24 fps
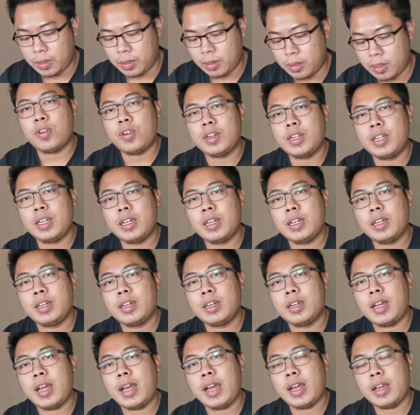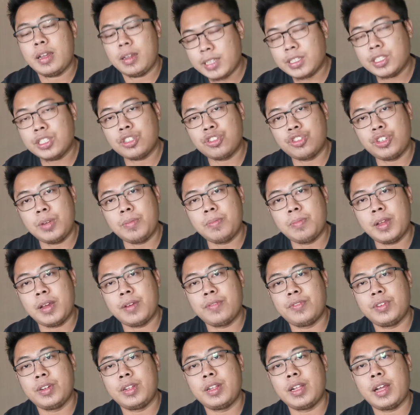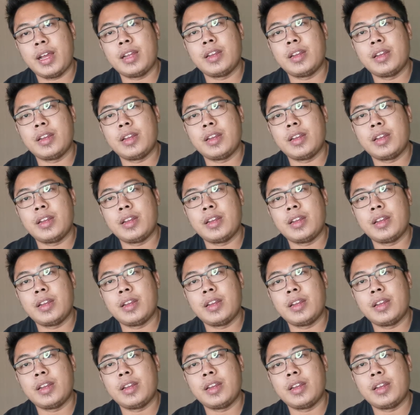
For the S trim level